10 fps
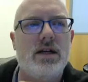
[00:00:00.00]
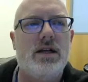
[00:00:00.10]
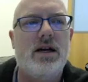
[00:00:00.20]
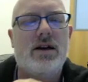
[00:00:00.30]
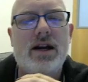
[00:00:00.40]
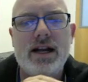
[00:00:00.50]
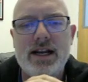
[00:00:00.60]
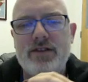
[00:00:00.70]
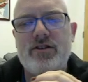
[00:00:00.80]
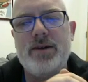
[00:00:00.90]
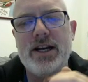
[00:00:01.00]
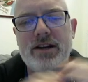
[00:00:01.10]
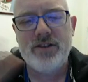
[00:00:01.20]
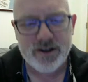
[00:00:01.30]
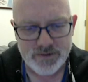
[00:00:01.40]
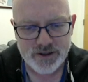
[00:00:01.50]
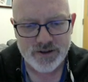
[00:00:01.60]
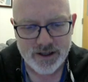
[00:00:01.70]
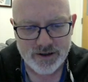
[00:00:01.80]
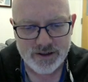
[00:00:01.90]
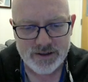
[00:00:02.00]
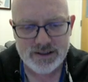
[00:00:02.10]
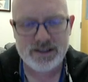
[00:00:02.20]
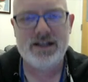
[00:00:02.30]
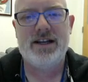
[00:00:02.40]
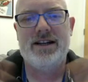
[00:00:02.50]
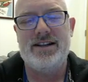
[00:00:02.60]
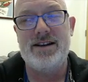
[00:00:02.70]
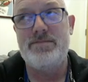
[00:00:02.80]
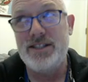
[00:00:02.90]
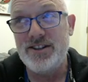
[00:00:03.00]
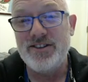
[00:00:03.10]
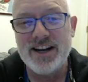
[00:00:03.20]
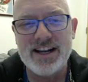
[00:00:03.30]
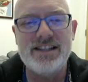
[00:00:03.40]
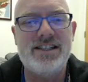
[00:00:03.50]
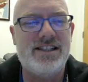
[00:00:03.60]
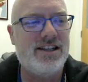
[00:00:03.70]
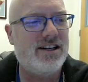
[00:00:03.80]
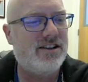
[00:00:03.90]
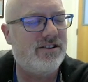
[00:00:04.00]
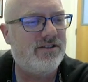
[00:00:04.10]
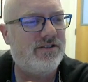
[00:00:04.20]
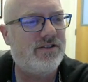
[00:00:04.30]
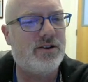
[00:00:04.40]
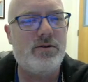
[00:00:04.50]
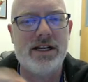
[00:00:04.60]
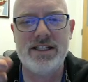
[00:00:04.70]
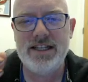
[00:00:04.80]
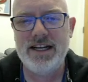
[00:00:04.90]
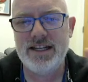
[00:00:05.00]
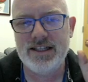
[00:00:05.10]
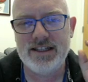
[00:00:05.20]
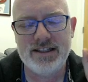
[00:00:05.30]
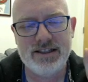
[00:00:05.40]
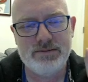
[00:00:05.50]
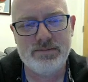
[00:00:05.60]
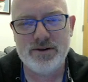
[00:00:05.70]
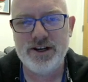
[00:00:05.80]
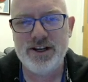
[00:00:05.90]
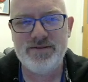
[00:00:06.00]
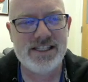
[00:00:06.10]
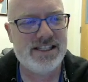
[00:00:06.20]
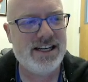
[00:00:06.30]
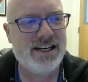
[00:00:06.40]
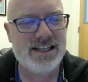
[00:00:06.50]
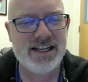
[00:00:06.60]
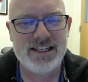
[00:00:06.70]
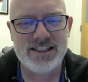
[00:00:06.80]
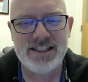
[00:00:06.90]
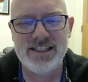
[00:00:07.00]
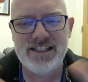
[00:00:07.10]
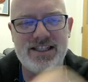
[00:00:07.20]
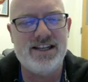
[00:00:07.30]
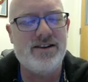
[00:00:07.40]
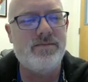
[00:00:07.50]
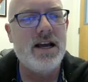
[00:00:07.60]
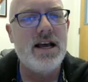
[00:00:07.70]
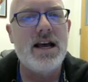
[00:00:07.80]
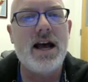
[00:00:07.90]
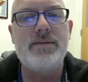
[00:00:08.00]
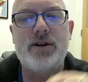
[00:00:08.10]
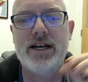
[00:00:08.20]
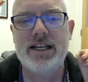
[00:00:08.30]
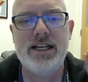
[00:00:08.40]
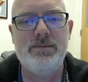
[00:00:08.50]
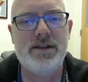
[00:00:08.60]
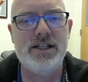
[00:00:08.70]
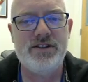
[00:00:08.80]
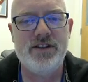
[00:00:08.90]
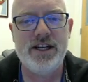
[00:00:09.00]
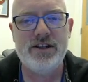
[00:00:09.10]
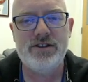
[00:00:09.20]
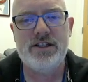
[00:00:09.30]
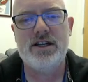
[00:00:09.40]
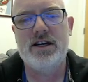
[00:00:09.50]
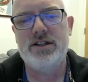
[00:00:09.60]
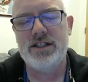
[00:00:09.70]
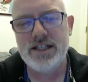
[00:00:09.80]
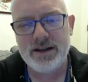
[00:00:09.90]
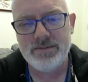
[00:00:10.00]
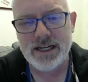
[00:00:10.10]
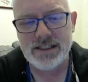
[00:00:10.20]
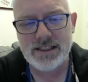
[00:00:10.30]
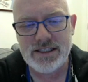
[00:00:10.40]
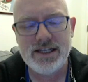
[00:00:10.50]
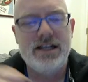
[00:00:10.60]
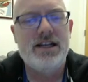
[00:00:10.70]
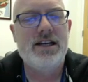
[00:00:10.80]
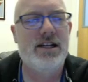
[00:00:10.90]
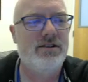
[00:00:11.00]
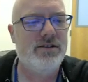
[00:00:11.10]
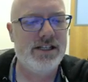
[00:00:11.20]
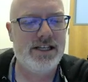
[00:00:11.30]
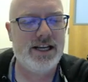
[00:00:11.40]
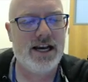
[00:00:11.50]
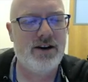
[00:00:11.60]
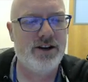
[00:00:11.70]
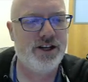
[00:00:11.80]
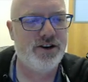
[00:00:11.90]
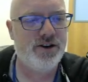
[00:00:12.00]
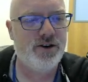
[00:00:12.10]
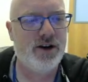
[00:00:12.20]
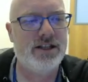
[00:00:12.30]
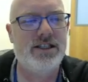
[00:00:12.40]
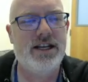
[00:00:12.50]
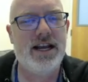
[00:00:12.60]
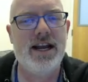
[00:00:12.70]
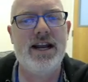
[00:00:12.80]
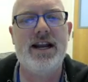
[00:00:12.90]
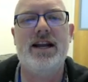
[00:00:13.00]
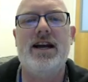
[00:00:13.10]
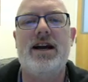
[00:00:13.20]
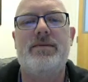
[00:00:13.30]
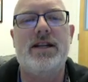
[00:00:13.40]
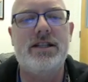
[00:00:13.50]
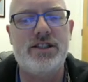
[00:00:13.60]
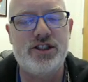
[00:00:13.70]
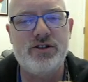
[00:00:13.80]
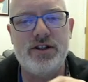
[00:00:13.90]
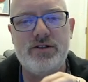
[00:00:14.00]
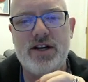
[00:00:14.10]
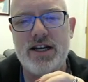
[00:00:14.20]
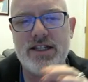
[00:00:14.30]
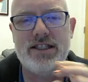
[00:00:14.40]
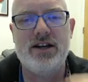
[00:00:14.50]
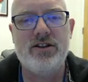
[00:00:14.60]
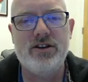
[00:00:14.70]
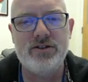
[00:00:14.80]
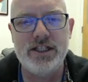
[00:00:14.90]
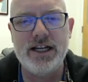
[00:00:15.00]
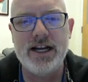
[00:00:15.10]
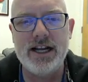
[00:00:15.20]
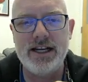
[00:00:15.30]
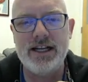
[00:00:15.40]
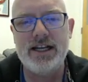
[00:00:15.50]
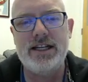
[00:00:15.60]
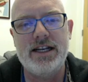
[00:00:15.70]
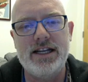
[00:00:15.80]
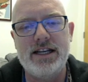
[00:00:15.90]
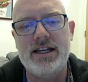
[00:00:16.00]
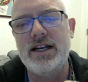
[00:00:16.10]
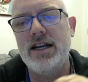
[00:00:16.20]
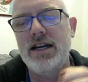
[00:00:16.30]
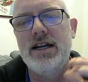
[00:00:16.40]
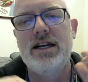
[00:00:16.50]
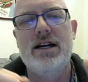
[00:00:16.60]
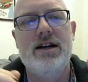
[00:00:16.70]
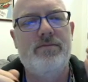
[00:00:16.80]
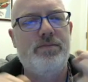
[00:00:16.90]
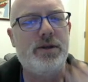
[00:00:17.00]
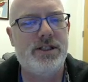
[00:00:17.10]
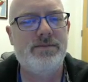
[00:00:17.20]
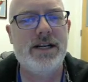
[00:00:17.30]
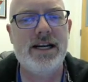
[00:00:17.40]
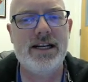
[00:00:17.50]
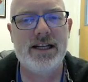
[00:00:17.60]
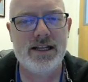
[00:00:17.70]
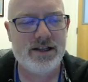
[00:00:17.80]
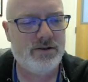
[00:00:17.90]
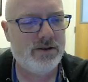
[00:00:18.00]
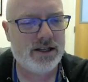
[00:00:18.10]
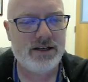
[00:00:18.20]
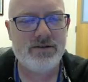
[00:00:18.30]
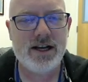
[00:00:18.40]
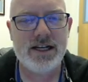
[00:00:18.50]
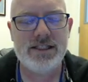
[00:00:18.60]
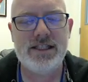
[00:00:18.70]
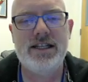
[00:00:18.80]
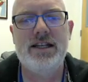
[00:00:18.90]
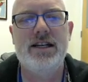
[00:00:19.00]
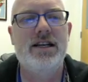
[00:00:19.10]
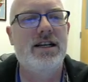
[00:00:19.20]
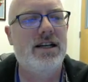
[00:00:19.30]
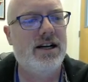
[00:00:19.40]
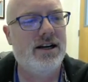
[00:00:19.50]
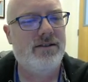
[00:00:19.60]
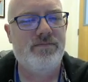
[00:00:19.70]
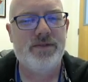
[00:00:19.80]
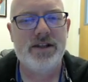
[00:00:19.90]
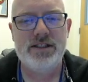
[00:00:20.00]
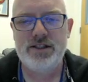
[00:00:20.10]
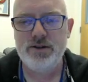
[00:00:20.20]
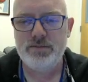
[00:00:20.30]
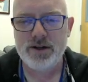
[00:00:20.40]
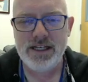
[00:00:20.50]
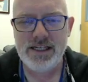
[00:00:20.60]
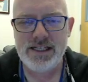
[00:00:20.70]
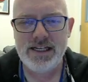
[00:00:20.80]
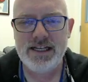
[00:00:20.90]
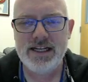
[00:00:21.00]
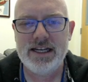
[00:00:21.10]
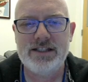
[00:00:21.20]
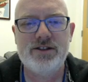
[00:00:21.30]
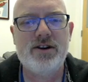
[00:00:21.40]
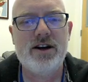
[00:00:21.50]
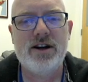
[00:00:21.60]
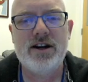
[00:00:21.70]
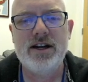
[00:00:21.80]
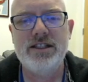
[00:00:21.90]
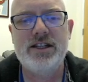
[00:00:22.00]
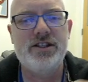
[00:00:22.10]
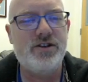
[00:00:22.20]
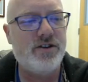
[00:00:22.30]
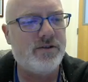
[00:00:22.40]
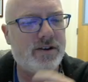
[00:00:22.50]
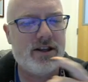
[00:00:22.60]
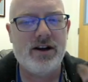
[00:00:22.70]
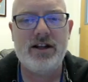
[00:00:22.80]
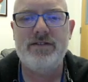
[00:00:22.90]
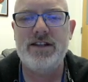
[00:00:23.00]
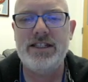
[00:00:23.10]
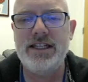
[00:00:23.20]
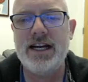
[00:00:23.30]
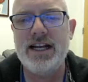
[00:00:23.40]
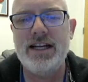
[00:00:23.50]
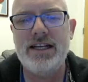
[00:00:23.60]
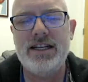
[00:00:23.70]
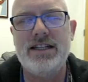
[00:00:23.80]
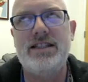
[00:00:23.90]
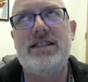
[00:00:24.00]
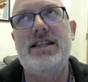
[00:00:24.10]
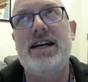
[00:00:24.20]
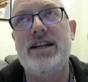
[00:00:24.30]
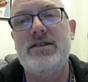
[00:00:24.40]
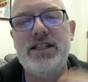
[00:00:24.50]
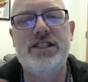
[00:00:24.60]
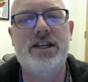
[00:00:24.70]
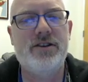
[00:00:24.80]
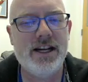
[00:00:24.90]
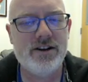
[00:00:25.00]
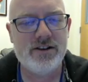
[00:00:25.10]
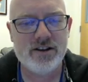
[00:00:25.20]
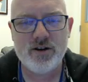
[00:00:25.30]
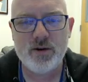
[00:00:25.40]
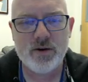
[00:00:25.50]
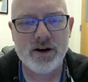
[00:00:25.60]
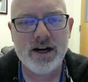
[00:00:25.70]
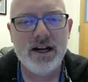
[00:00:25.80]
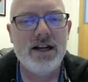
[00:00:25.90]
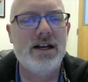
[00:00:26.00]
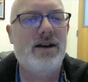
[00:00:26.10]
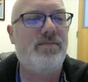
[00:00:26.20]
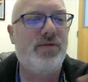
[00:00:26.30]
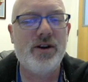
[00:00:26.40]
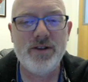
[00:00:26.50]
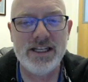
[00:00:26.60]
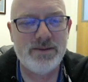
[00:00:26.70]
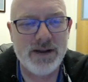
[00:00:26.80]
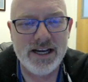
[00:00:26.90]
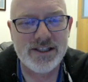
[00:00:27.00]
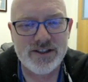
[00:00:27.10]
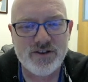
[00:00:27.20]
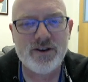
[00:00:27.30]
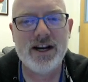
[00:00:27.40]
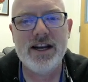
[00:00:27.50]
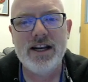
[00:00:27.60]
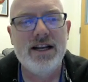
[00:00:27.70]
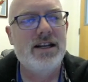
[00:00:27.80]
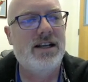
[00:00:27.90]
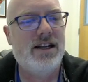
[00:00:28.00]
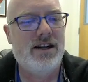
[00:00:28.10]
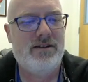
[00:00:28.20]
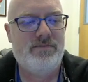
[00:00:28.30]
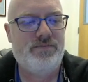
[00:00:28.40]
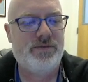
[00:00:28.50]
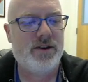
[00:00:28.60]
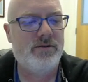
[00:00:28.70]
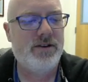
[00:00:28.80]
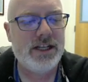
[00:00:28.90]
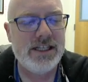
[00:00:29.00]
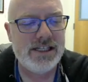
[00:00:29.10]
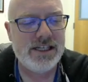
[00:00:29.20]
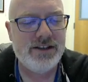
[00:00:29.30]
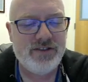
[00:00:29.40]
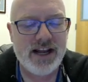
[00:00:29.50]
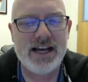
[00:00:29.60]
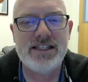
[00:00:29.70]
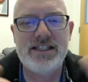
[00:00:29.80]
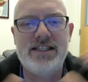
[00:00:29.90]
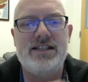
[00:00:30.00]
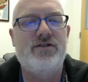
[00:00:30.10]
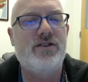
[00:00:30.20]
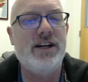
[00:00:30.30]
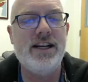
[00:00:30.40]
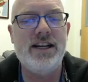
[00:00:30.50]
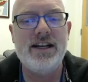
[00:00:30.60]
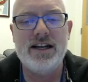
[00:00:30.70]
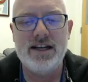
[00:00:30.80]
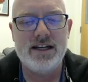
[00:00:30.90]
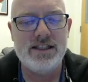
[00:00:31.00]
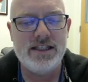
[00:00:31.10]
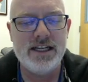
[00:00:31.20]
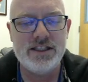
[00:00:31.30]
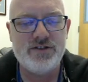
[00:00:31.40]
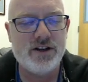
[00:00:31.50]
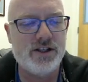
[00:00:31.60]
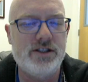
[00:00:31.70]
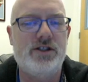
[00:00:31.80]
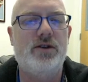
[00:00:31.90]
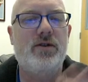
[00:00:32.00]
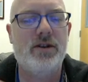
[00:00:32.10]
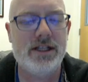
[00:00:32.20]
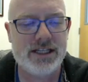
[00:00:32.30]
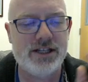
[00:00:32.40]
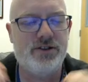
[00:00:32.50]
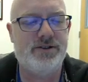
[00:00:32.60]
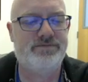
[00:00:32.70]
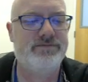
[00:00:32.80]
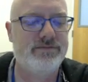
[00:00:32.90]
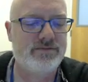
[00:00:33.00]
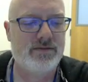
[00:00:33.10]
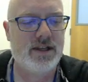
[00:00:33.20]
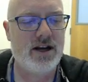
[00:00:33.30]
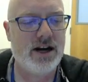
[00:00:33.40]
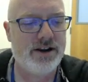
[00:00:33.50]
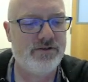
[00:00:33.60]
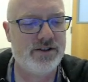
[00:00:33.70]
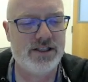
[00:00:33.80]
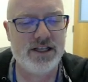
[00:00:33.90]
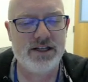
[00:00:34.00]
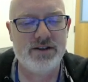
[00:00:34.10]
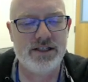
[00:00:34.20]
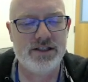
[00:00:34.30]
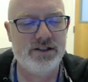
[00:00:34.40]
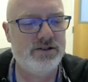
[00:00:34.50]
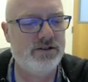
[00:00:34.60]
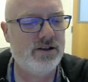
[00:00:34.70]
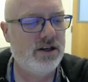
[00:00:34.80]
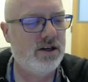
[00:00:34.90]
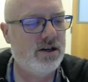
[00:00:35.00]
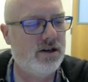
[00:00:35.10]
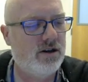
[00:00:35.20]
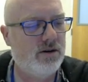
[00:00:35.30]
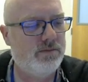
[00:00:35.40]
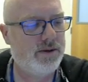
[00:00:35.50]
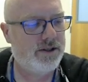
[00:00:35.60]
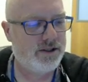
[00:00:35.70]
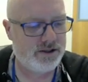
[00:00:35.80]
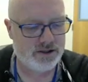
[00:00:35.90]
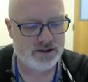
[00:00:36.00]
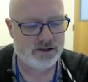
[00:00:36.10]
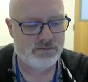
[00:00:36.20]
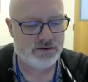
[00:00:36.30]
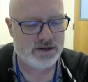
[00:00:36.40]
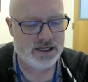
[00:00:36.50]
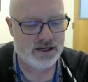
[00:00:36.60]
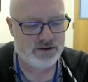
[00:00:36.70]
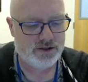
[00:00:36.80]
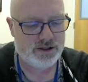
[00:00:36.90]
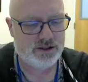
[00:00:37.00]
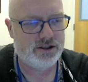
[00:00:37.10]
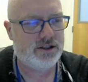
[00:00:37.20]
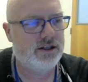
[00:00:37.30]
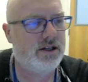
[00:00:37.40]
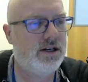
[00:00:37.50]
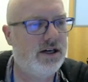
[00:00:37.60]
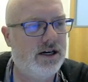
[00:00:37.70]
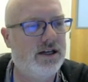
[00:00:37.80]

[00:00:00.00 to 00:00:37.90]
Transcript: All right, hey everybody, welcome to another uh, episode, I guess, of quick data proteomics data analysis. Um, I'm trying to keep these videos under 10 minutes. We see how we do. Today, I'm going to show you how to download DIA-NN, um, put some data in, quickly run it. Um, it's super easy, not so hard. You could do it with all of the DIA data we generate here in the core. Um, no need to pay us for it. Um, really easy, fast, free. Uh, data is very good. So let's get to it. All right, first thing you want to do, open your browser.